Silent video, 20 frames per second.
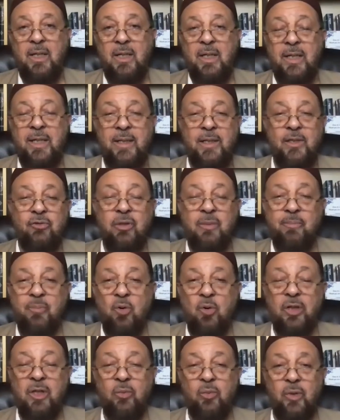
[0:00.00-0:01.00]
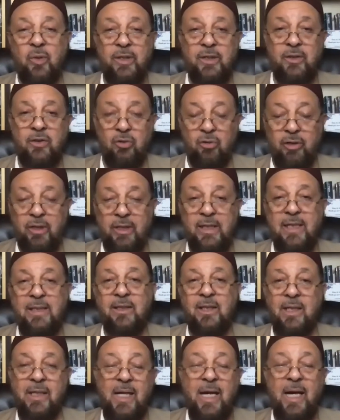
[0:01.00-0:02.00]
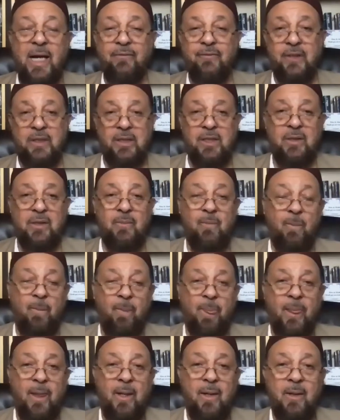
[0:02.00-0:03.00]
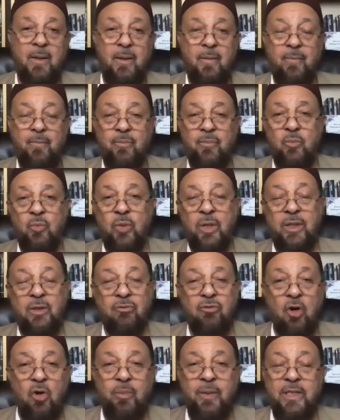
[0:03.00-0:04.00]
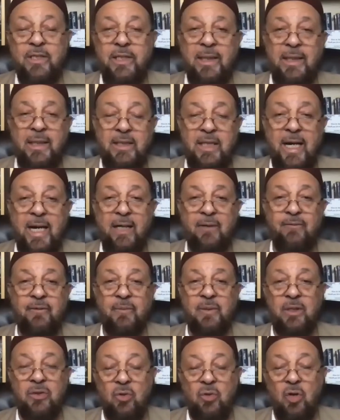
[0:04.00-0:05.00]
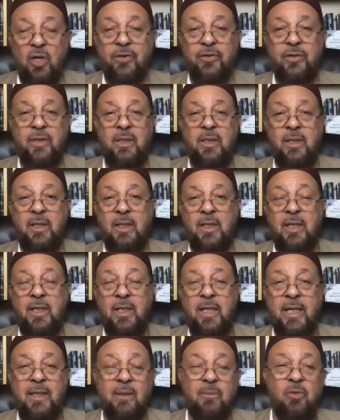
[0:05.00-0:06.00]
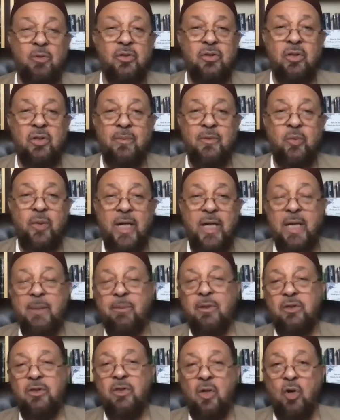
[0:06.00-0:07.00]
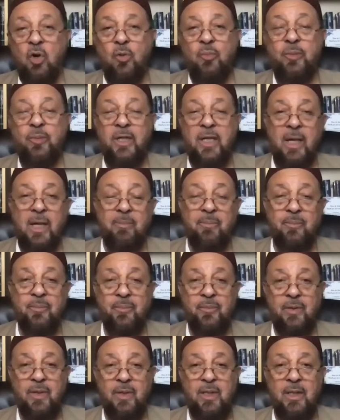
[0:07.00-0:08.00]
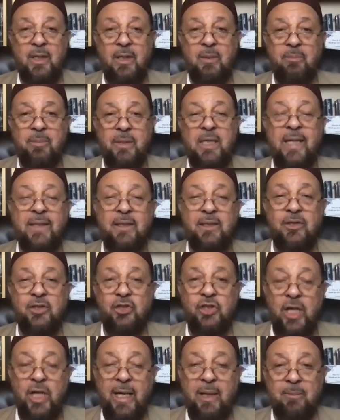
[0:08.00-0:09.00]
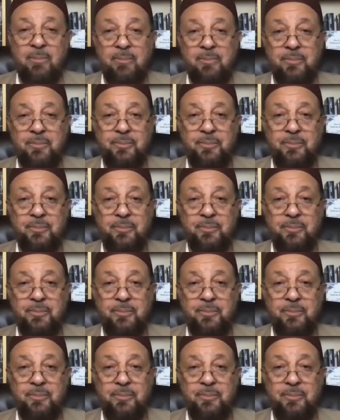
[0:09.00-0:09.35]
it is reported when during his khilafat, when the Romans had attacked from the north and the Muslims were able to open up Bilad al-Sham